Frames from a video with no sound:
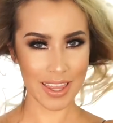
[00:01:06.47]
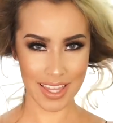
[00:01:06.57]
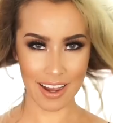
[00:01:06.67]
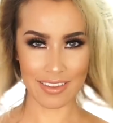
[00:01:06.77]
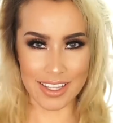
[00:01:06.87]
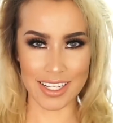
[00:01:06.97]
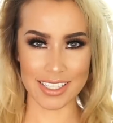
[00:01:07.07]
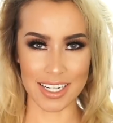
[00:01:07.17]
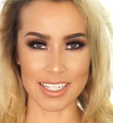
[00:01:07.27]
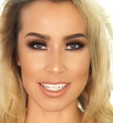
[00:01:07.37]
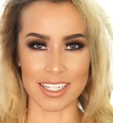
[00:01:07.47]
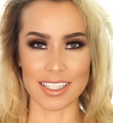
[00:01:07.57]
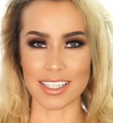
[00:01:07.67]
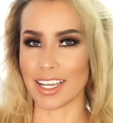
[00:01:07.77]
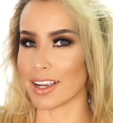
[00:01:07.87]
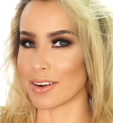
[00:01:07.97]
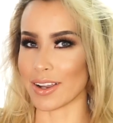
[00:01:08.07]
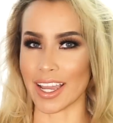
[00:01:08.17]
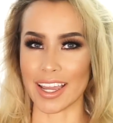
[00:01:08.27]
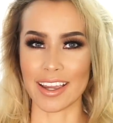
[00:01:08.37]
without the extensions. Like,
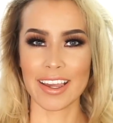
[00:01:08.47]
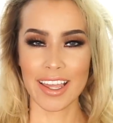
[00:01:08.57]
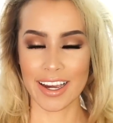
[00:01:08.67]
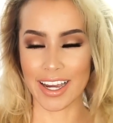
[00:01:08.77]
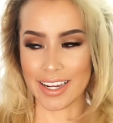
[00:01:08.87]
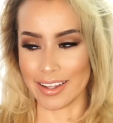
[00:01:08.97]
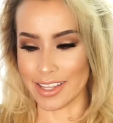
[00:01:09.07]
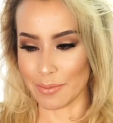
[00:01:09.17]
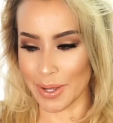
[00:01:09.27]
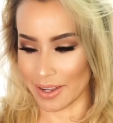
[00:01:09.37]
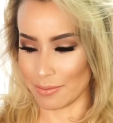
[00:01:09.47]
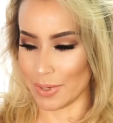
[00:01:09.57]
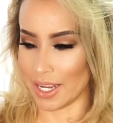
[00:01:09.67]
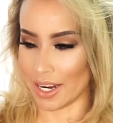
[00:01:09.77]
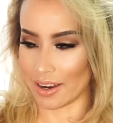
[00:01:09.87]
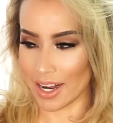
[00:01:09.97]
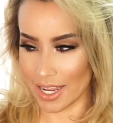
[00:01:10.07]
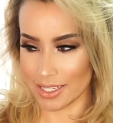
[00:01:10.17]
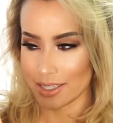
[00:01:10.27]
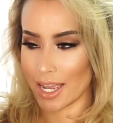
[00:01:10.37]
okay, I need that back in my hair
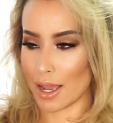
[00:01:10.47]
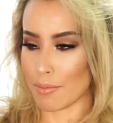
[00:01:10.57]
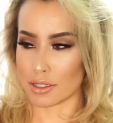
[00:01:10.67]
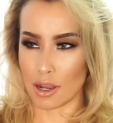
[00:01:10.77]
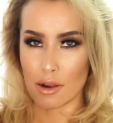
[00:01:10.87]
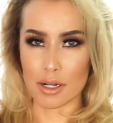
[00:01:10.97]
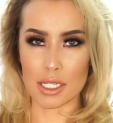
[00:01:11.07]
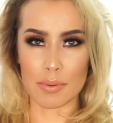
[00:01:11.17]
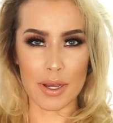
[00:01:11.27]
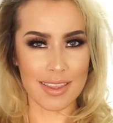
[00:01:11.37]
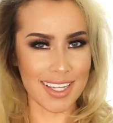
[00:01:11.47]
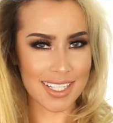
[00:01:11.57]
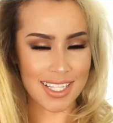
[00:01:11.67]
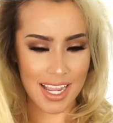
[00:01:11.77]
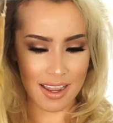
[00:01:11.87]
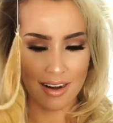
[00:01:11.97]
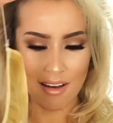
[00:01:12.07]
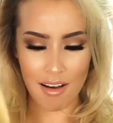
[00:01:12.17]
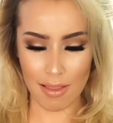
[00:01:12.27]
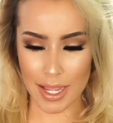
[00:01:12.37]
ASAP. So to put this in,
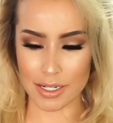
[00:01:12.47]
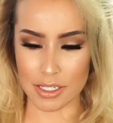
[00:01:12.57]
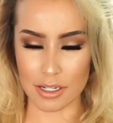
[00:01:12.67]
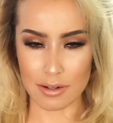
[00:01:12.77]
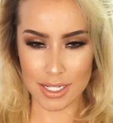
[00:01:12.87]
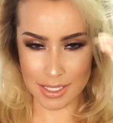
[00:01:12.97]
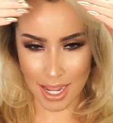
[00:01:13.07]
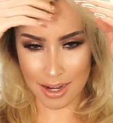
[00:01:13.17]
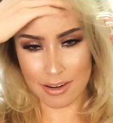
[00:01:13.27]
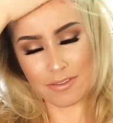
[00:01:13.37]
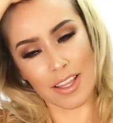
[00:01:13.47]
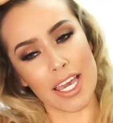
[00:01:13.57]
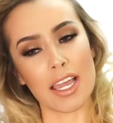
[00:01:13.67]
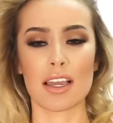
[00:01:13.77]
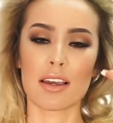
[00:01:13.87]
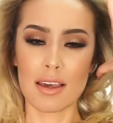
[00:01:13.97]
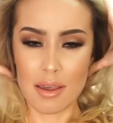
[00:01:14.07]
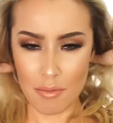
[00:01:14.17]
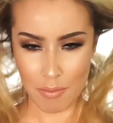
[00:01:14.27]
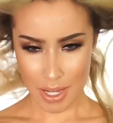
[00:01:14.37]
all I do is kind of like
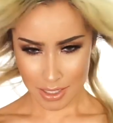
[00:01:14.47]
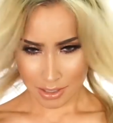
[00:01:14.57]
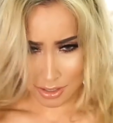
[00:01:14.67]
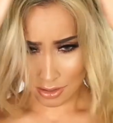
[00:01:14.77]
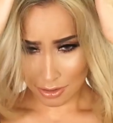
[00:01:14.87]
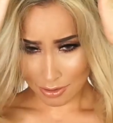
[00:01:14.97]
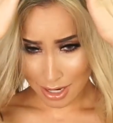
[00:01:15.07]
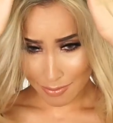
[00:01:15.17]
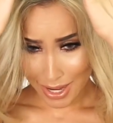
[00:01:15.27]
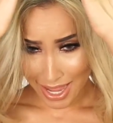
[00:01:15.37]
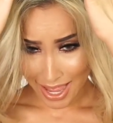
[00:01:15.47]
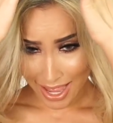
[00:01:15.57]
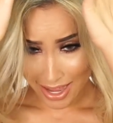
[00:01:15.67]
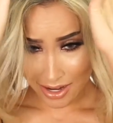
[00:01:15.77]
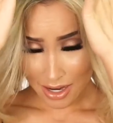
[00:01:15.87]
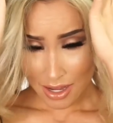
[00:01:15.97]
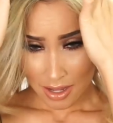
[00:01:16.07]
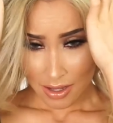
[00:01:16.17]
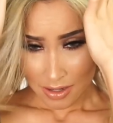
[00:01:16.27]
make a circle around my head